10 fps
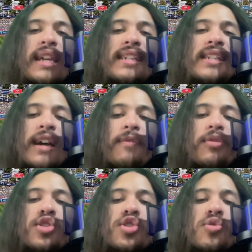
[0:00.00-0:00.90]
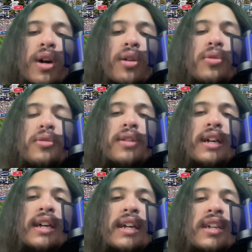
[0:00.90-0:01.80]
He has definitely struggled.
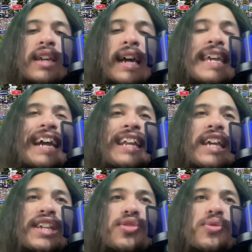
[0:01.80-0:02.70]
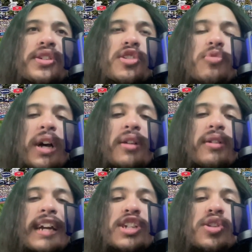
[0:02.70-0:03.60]
Yeah, he had injuries as well,
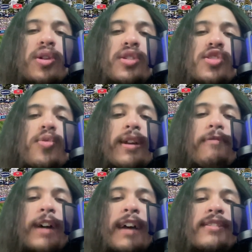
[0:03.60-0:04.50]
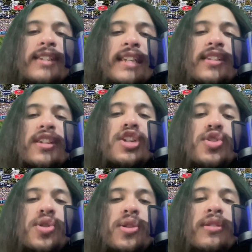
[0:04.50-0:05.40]
kind of started the 25 season
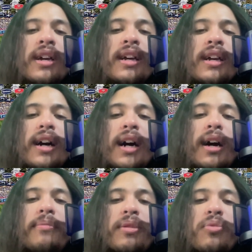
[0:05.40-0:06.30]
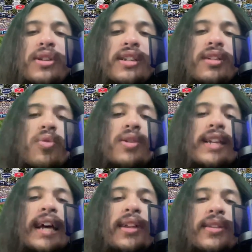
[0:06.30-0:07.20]
injured. He wasn't, of course,
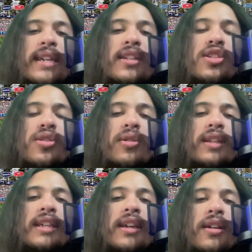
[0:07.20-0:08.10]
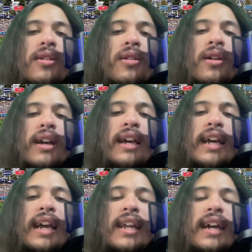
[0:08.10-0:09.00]
healthy to start the year,
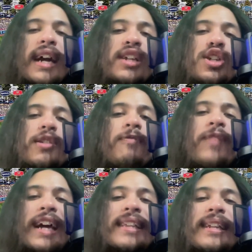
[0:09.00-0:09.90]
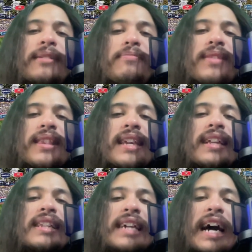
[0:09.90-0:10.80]
and it kind of just affected him the
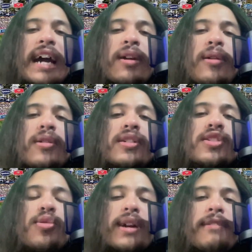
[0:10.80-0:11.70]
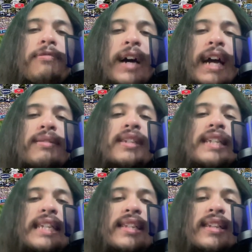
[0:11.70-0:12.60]
entire 25
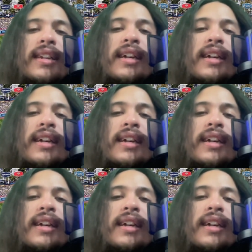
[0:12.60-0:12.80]
season.